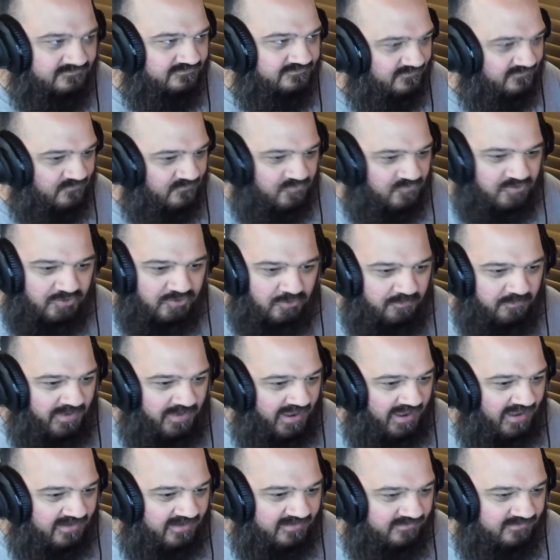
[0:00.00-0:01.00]
We're gonna go
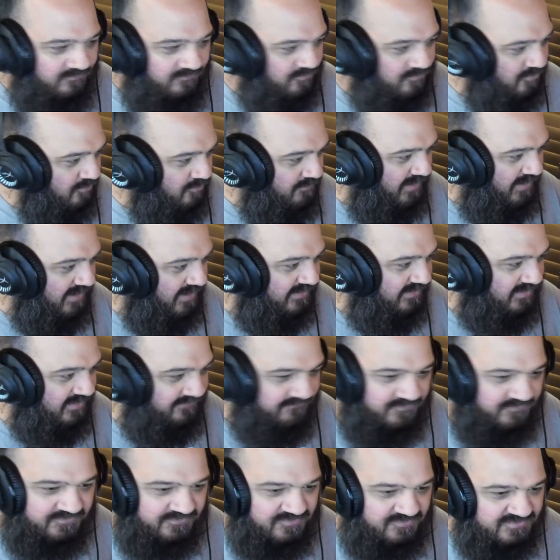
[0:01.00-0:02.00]
back. We're gonna go back.
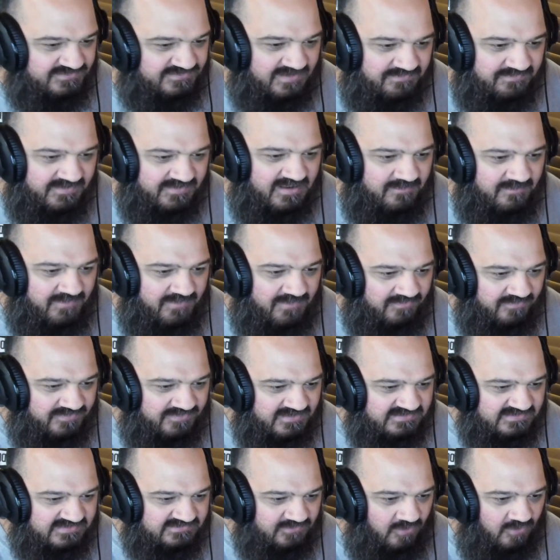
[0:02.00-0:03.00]
There's something about
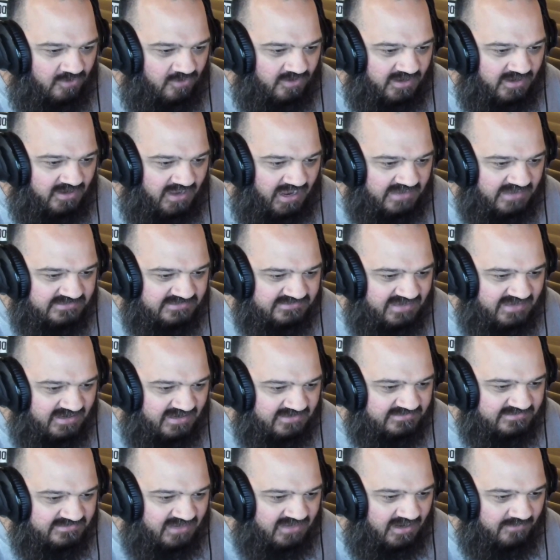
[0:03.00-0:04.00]
this song. I just had
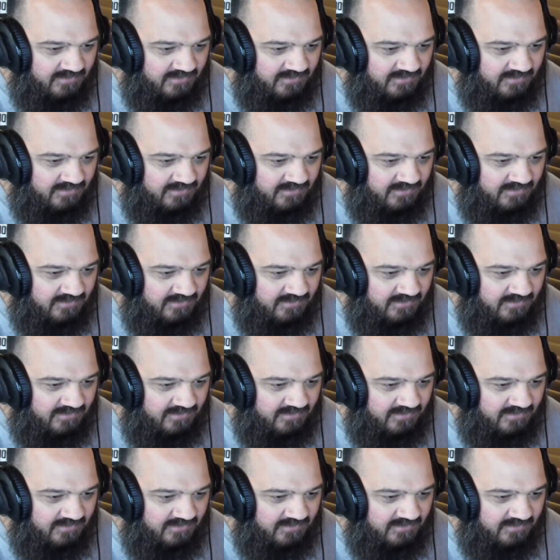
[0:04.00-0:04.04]
a time